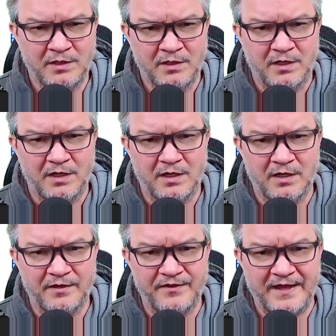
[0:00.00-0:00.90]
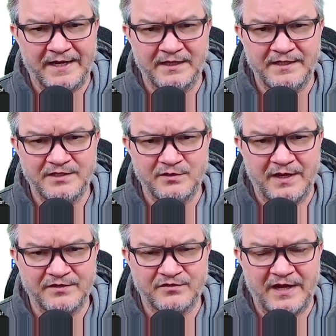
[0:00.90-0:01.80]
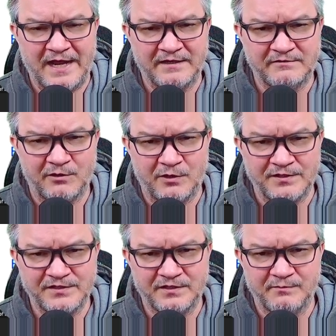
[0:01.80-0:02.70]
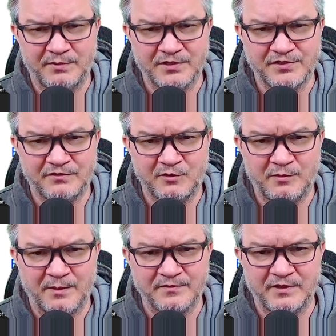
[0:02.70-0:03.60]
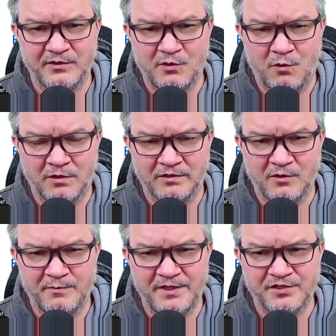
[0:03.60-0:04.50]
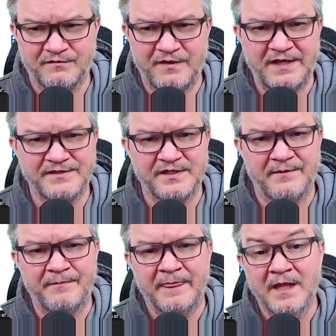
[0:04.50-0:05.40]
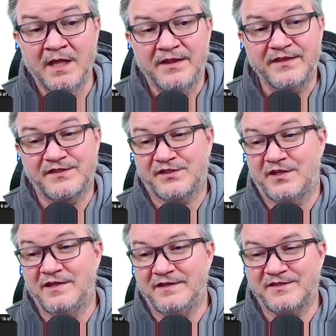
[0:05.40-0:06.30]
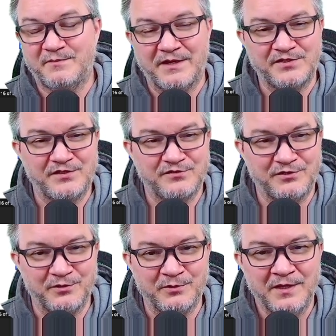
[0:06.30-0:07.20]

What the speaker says: that can lead to extra aggro, and all of a sudden a bunch of group comes around the corner to go beat your face in. This is especially true.